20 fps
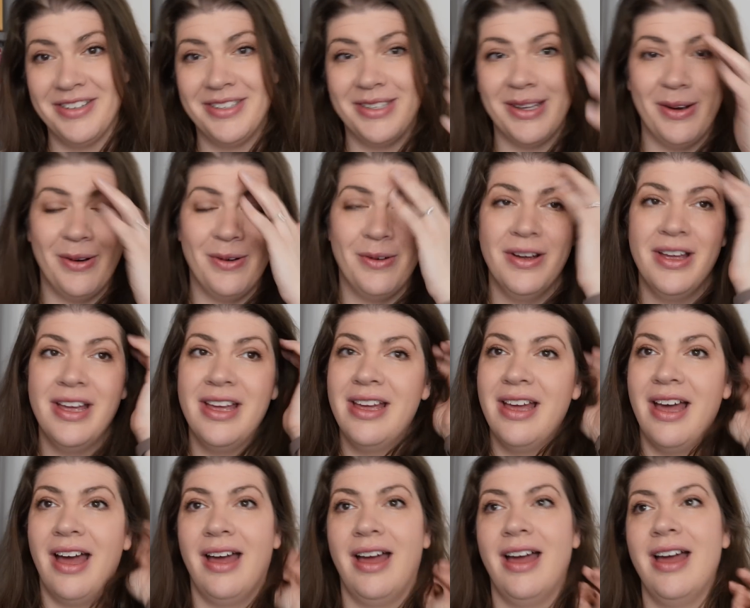So
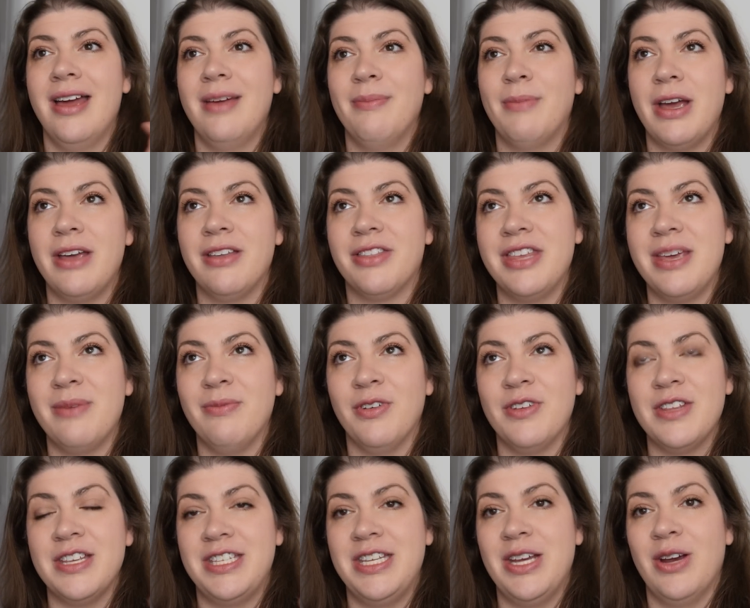my theme for
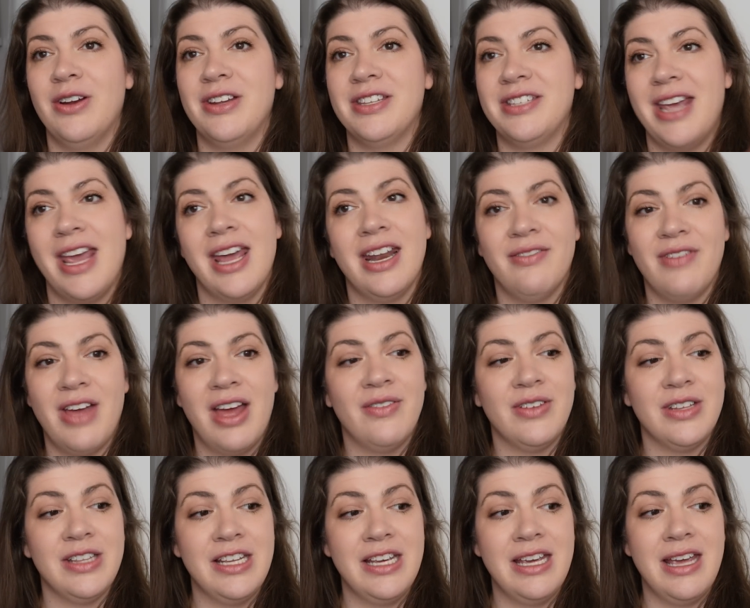this year is Anne of
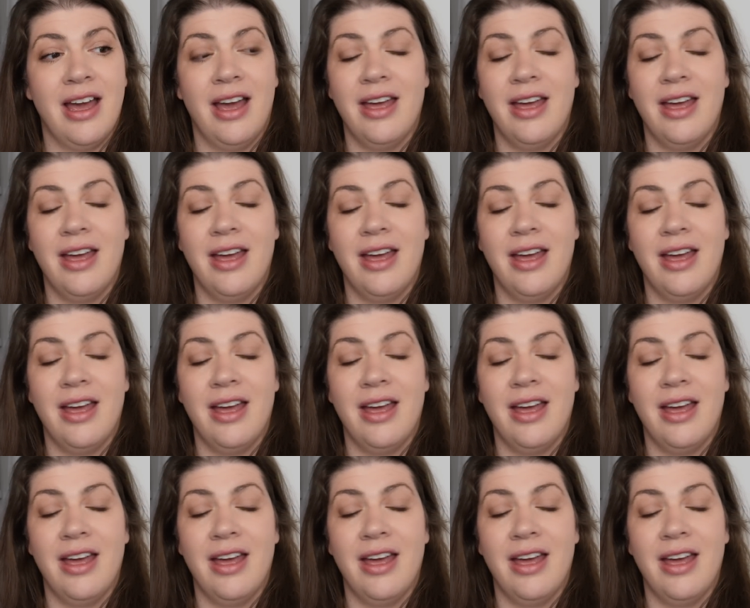Avonlea.